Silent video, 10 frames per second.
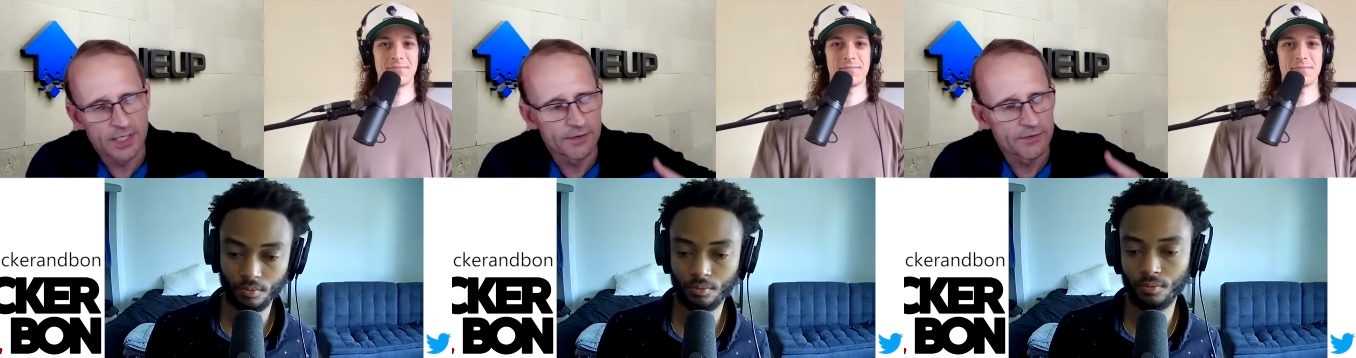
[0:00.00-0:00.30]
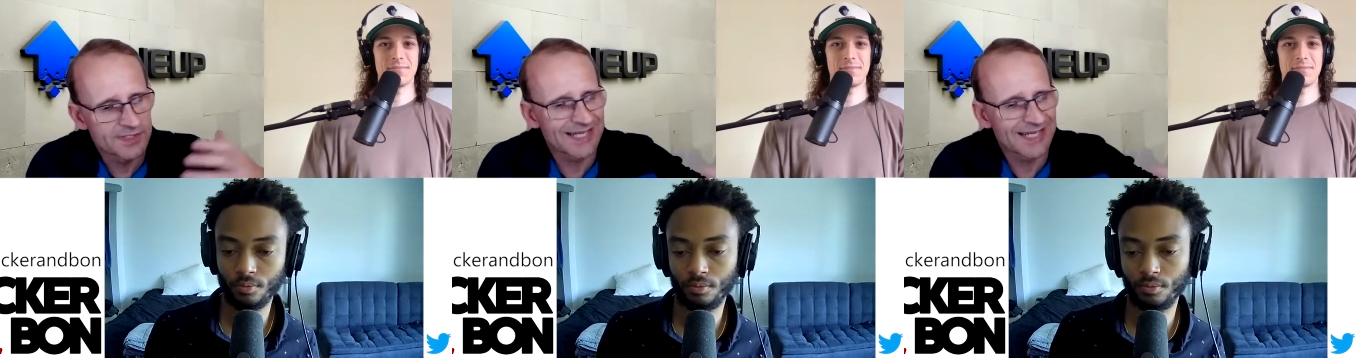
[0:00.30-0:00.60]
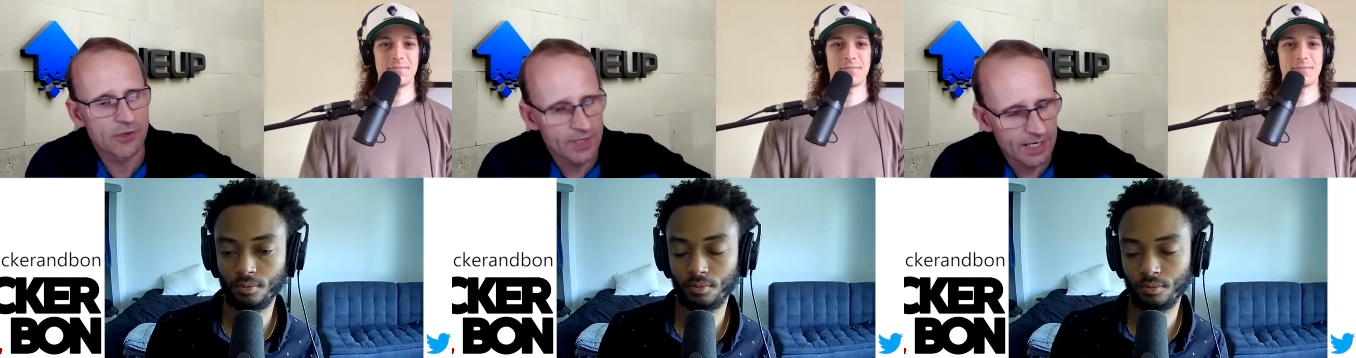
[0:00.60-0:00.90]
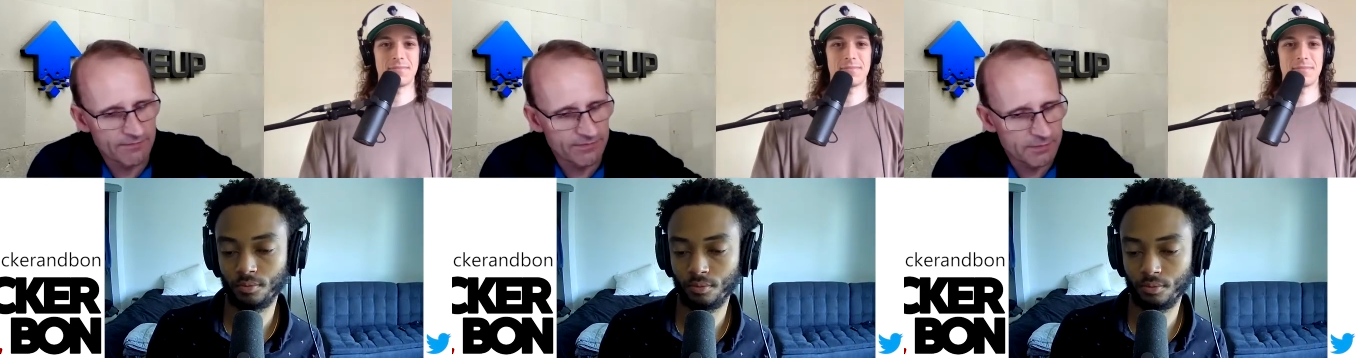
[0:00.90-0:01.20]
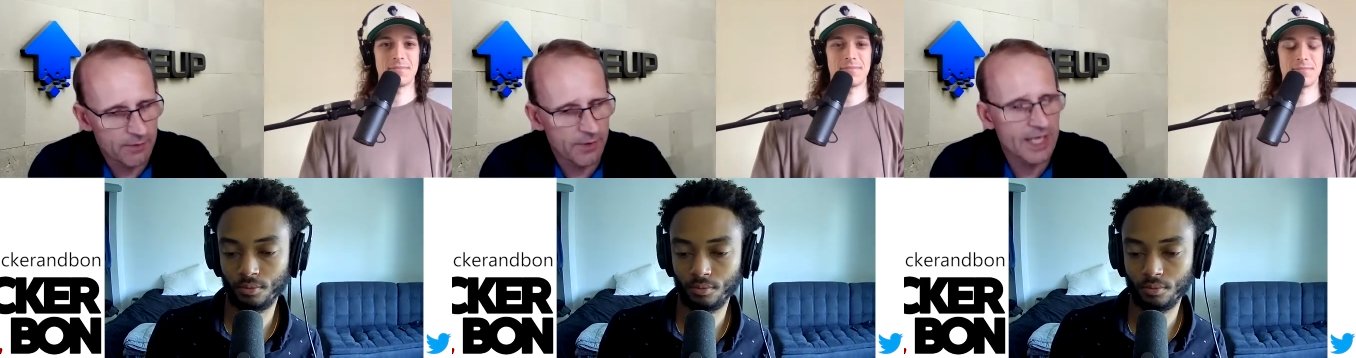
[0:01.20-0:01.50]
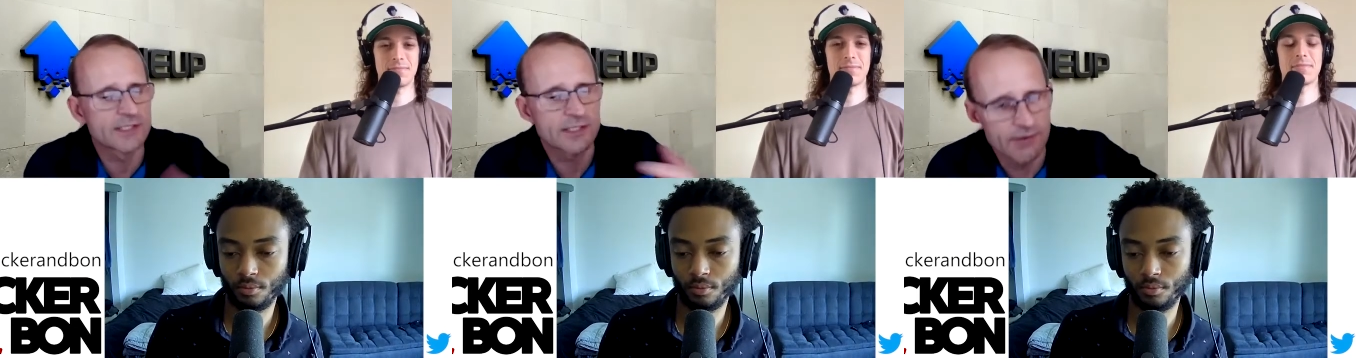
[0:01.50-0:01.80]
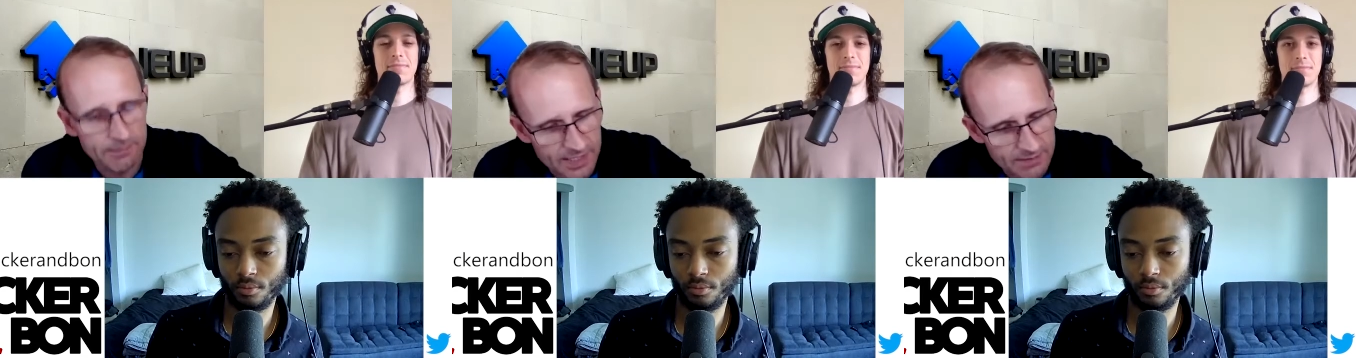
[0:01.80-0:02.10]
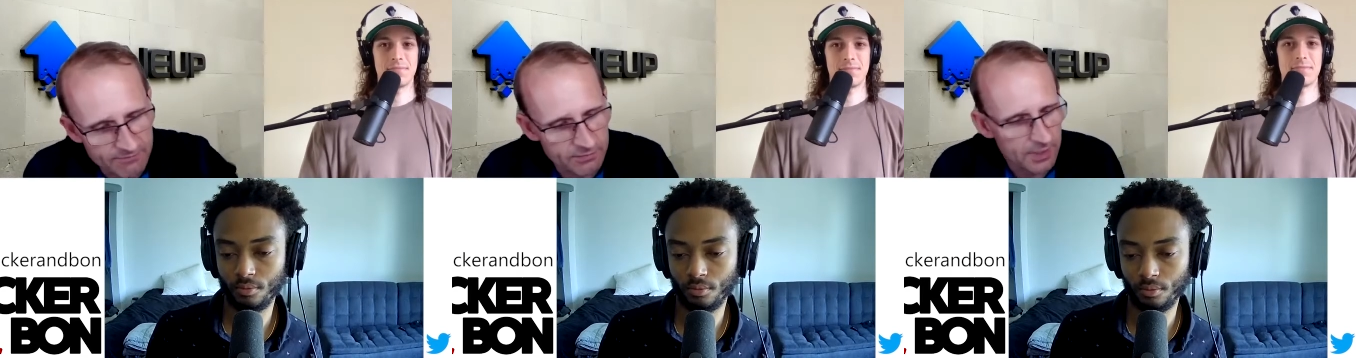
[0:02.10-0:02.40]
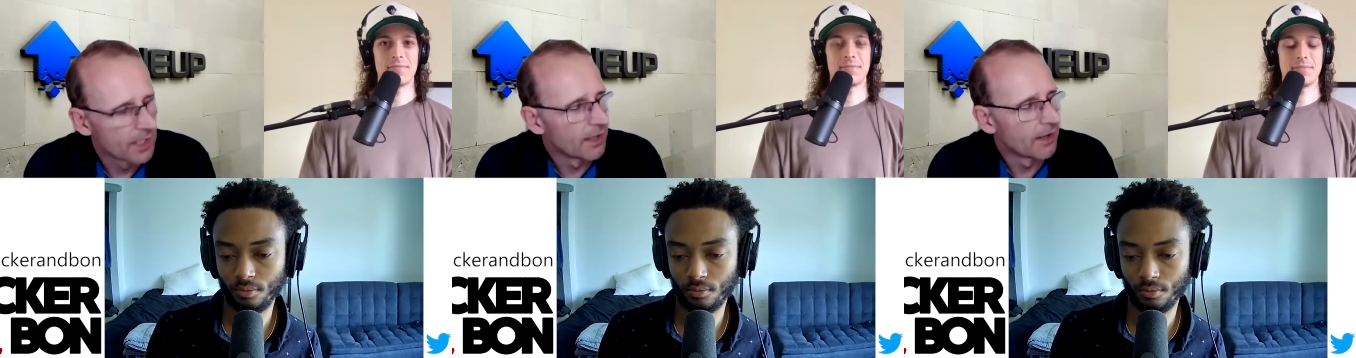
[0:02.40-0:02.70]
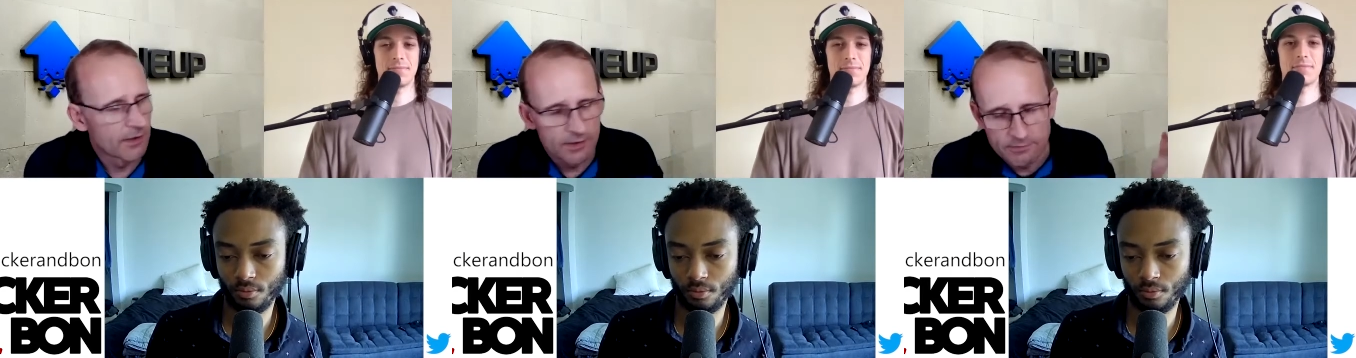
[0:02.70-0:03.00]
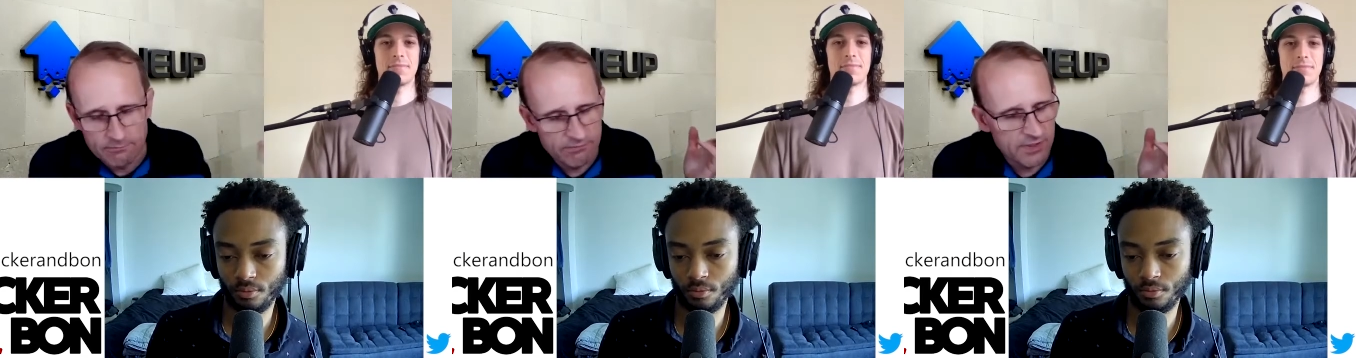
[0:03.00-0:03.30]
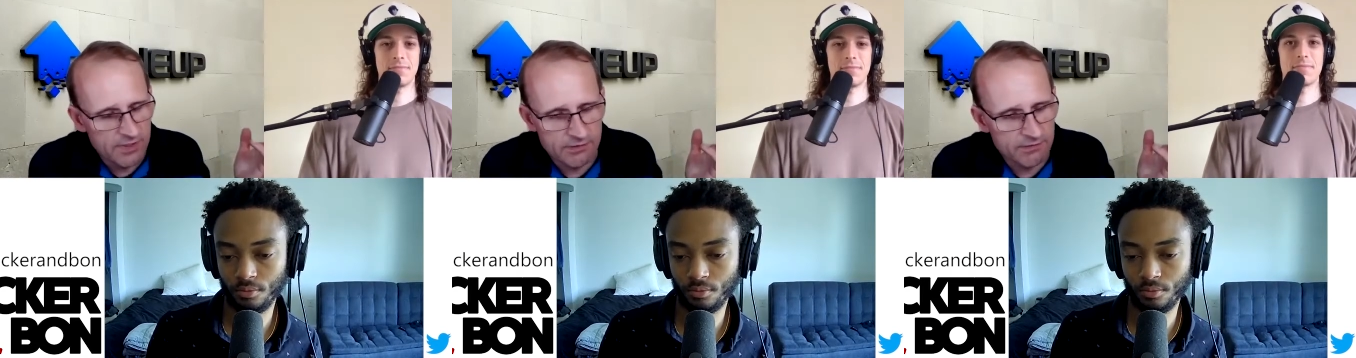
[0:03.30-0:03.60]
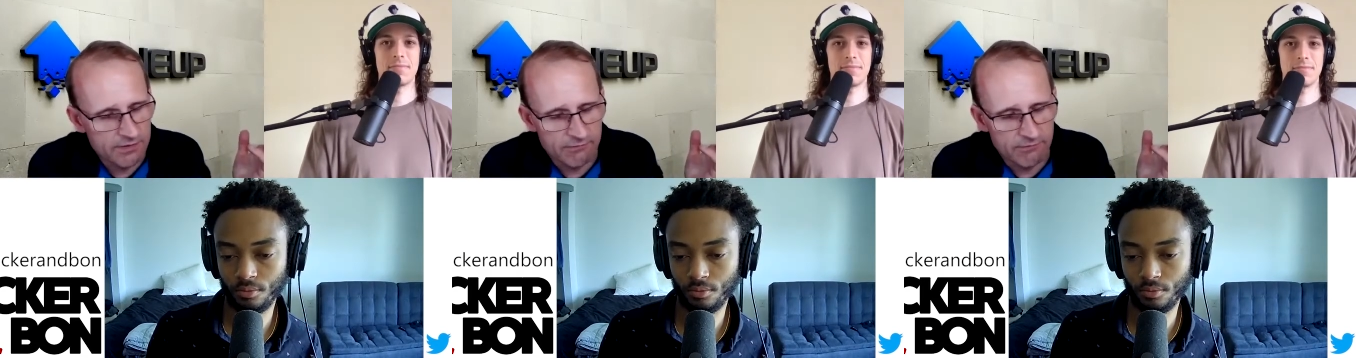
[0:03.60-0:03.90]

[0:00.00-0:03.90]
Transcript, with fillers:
Speaker 1: you know, the TikTok came from nowhere, Instagram came from nowhere. There, there